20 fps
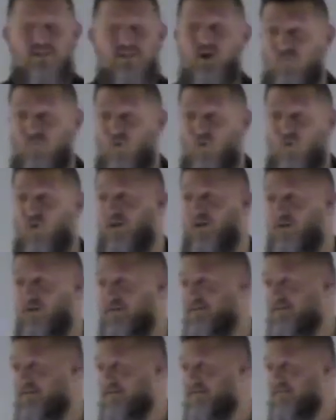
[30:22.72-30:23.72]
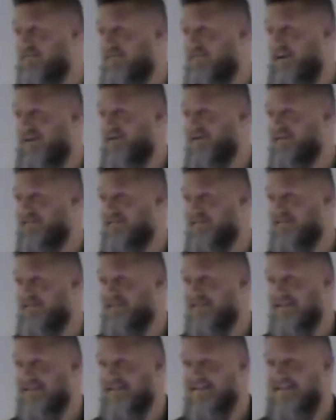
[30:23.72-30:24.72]
no more, right?
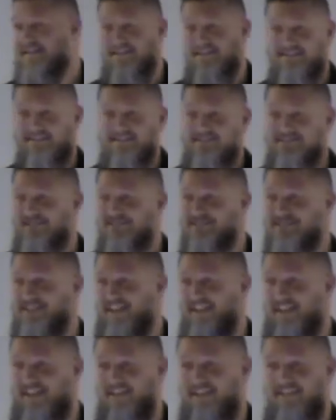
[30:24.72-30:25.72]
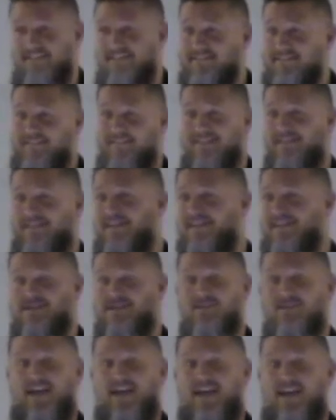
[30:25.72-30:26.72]
He doesn't just say, it's
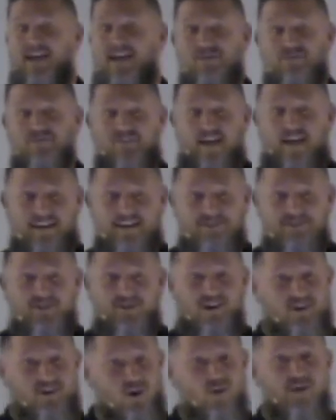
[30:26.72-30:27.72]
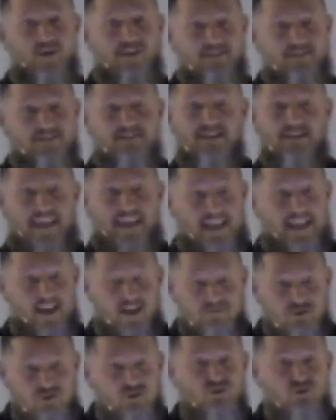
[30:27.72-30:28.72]
okay, you're fine as you are. No, he
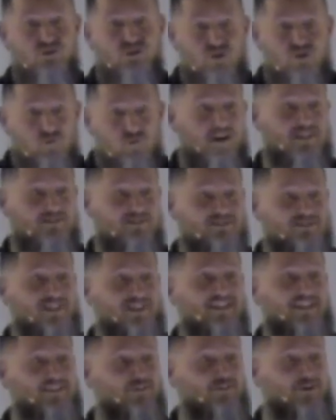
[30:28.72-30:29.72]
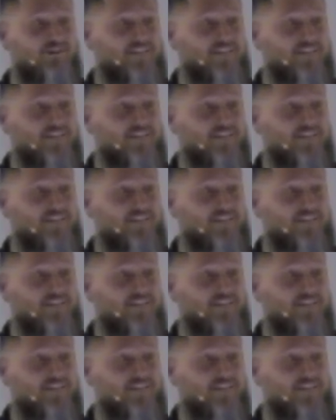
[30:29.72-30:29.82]
loves her too much to leave her in